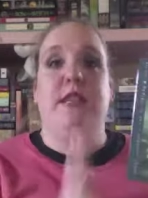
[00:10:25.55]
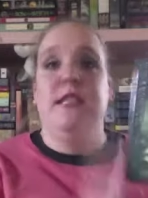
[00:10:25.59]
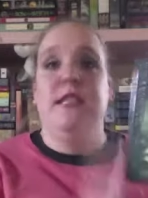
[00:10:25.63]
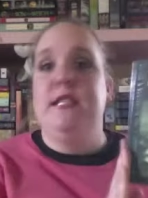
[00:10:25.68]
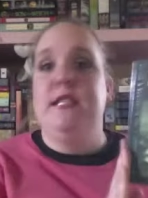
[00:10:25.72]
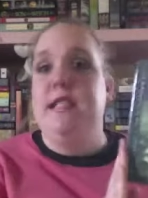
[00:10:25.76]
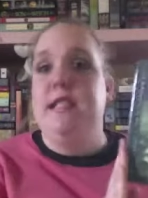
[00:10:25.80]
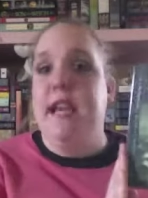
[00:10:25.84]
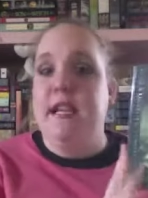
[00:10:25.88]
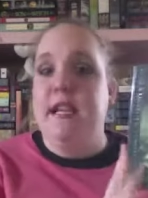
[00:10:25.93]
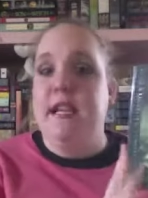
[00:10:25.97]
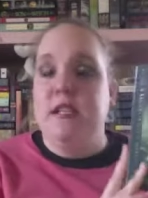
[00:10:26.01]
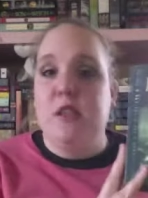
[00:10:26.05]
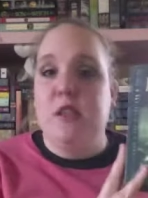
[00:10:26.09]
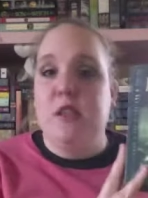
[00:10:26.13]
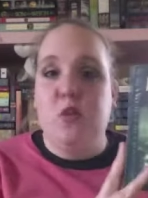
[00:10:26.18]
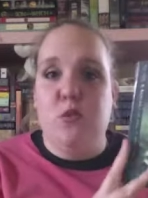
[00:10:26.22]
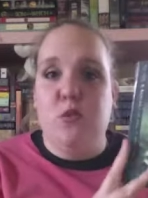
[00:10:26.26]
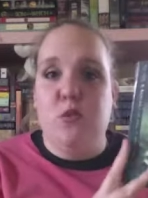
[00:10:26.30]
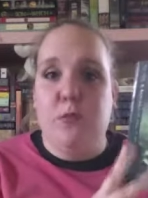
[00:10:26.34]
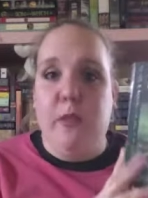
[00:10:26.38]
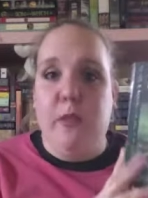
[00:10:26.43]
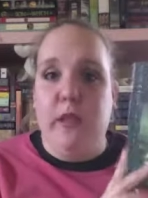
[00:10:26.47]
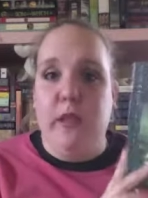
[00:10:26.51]
This takes
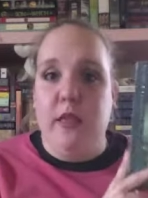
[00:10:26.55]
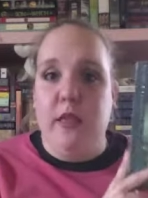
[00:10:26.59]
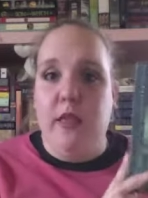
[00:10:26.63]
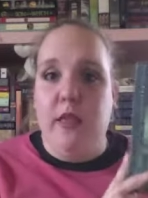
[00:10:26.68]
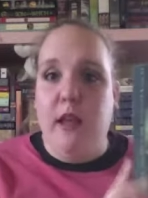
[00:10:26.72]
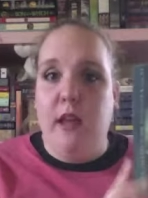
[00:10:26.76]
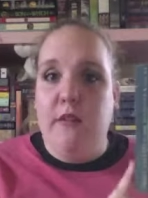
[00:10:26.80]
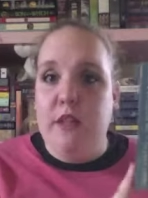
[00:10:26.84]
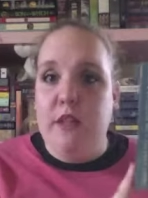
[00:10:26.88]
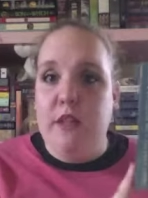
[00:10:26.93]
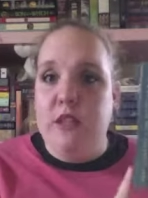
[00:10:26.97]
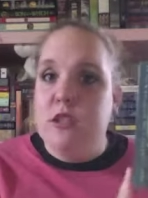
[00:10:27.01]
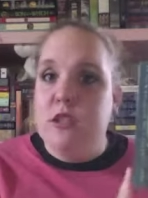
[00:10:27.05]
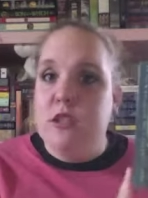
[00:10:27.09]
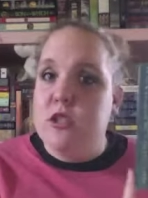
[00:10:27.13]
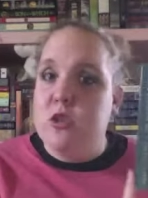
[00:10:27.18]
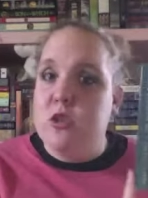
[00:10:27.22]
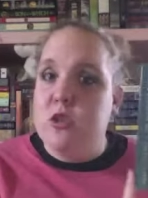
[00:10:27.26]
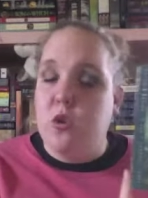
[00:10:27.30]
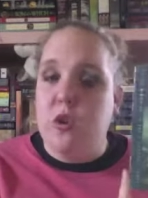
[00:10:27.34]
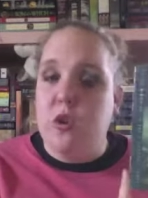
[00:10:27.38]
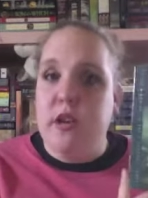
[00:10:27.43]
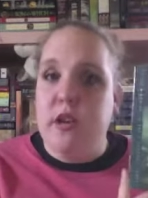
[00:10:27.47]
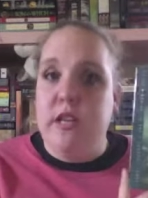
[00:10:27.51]
those beloved
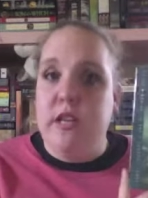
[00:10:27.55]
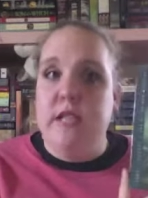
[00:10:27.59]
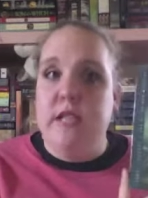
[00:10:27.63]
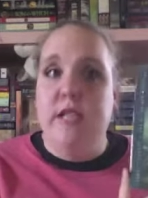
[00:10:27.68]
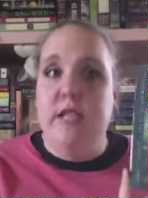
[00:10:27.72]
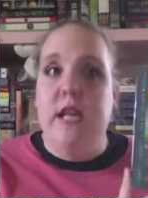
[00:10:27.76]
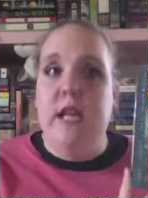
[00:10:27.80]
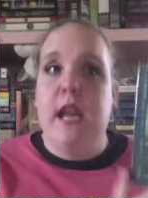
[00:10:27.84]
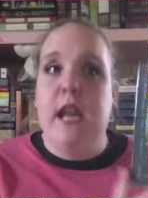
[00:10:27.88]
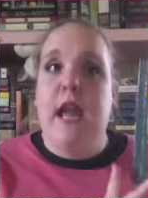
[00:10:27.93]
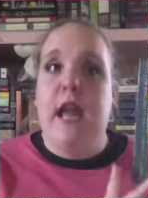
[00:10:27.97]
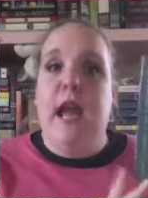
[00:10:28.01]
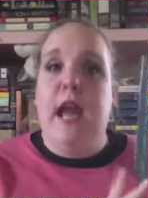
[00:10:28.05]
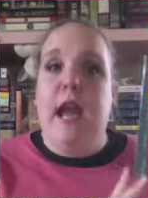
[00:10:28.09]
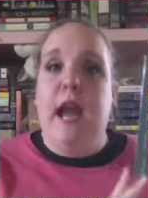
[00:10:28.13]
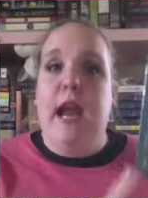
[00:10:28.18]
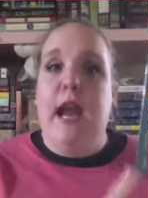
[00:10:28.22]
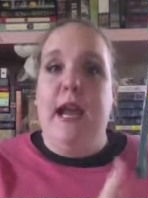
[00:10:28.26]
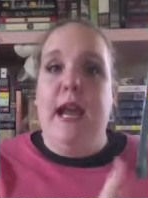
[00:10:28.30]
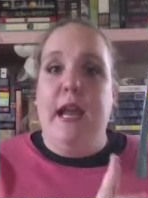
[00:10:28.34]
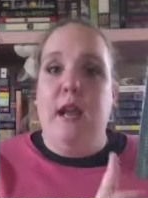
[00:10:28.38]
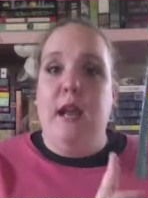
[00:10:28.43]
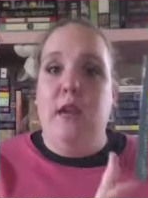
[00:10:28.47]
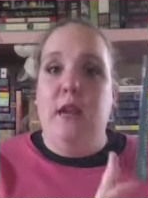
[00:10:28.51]
stories
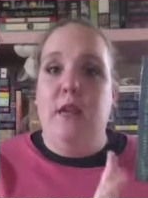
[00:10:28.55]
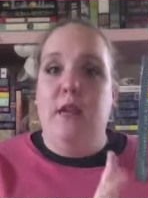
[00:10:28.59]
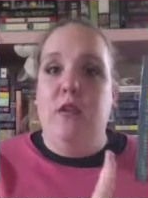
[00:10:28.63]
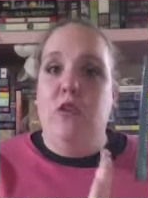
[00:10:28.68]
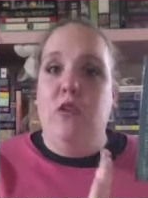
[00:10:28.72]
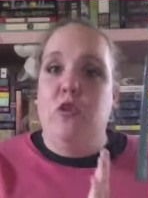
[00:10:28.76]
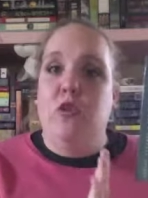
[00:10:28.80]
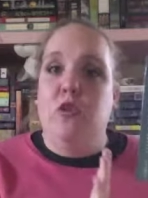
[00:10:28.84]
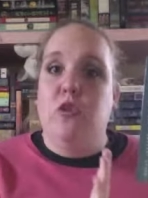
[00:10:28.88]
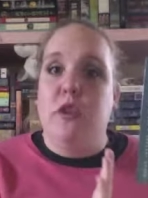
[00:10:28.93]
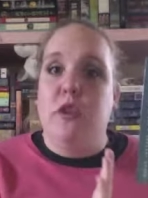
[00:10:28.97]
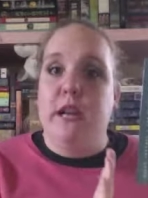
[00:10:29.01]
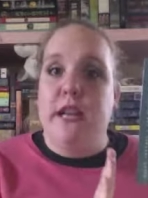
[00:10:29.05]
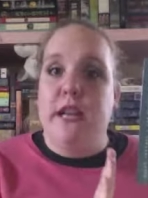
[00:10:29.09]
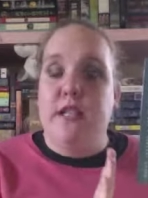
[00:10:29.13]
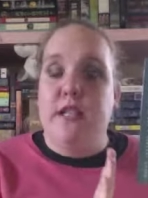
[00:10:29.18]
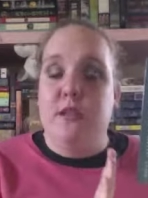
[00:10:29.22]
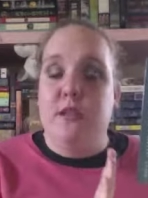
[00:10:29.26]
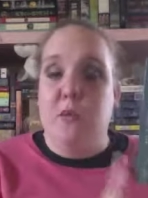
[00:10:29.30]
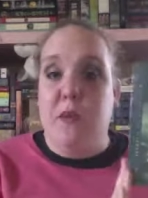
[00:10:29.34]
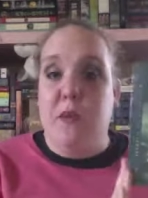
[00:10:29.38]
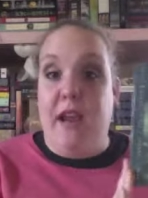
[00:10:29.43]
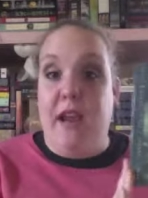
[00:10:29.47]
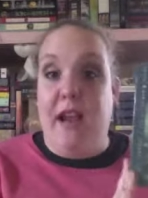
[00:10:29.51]
and
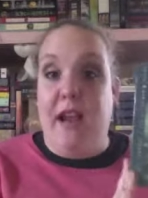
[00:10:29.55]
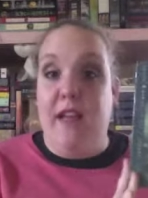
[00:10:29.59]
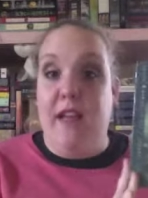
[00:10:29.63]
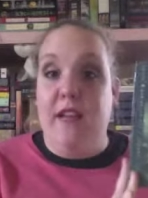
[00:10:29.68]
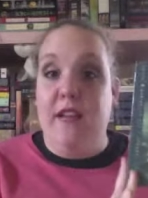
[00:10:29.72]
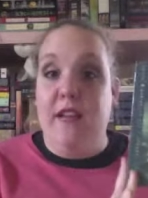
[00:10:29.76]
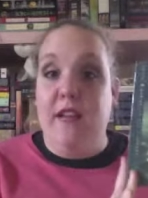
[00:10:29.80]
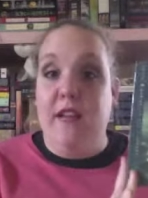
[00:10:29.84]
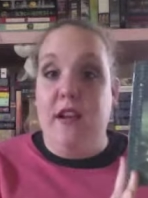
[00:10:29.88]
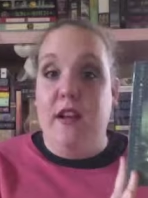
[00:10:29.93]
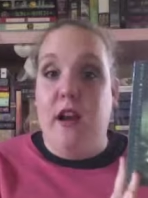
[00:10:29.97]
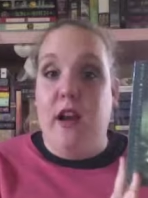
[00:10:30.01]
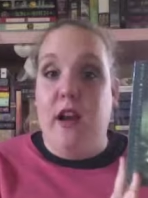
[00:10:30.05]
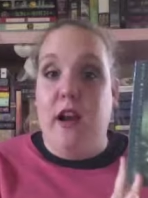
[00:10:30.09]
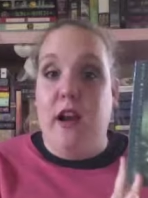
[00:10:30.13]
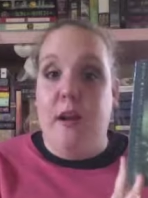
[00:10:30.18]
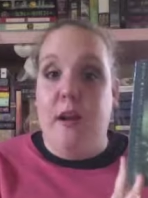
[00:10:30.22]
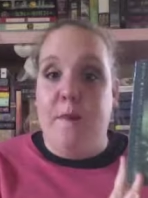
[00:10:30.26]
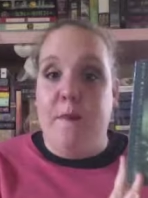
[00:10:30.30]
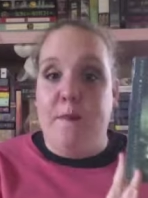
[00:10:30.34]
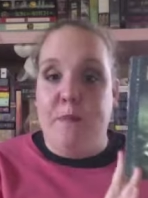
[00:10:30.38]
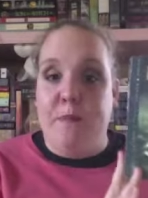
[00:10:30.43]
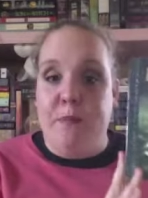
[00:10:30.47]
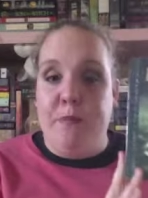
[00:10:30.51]
creates a
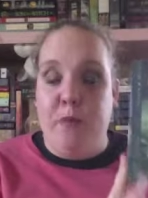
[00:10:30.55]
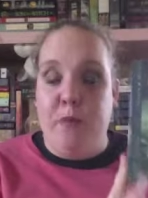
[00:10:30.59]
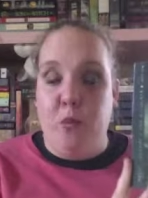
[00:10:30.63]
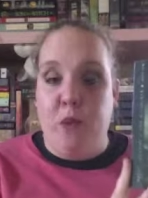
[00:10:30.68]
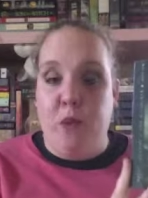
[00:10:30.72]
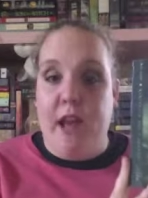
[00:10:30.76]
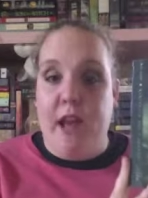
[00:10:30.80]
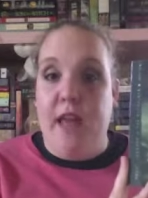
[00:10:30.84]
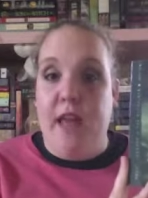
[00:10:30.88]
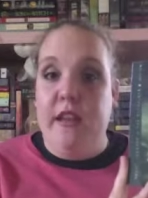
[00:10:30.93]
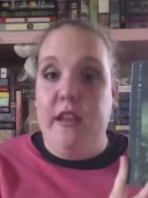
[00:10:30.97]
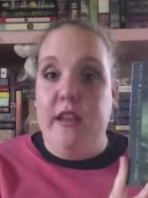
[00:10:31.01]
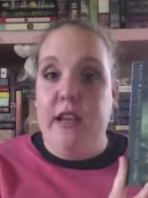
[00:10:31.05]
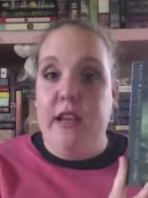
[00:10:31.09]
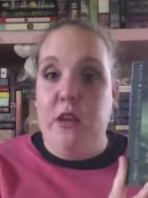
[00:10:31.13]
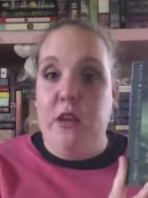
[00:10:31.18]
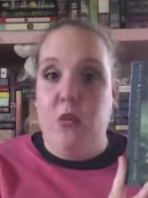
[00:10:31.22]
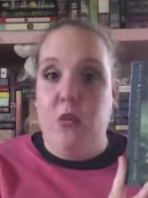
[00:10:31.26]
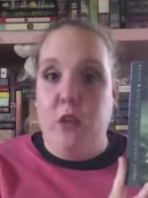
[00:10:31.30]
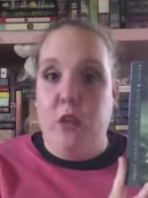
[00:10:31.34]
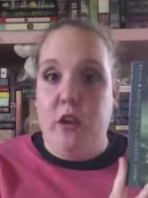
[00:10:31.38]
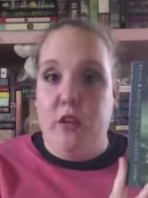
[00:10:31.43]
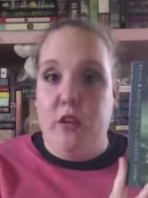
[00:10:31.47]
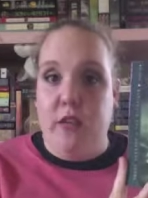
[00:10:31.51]

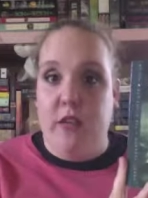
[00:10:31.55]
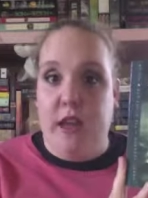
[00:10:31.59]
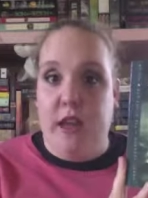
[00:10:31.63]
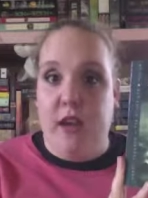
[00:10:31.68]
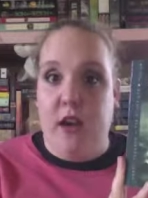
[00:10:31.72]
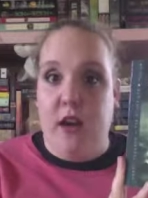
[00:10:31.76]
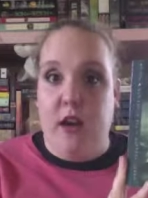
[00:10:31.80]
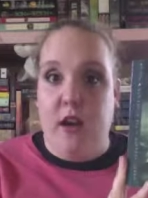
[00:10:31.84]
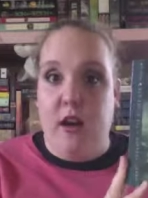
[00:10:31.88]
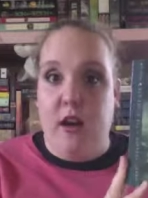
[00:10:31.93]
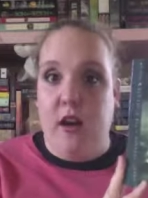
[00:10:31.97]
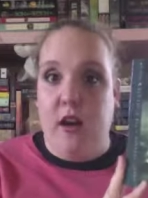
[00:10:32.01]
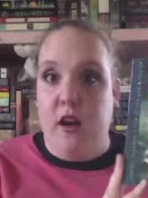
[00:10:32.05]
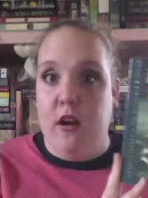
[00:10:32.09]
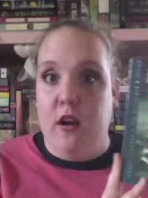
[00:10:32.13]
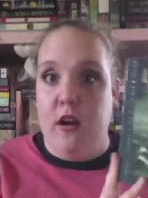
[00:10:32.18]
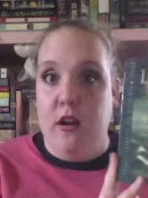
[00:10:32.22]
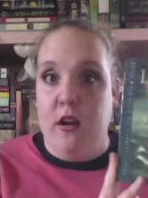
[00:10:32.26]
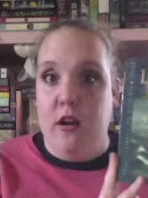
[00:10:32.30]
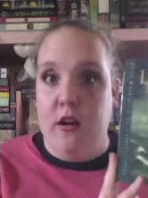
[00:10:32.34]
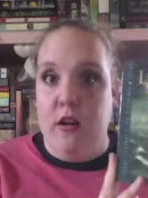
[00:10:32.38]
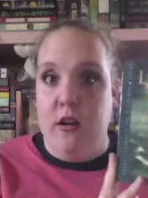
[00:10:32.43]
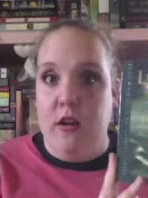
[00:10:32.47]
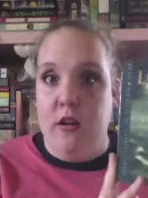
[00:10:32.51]
reality where they
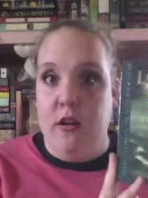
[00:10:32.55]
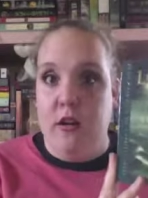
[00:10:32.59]
are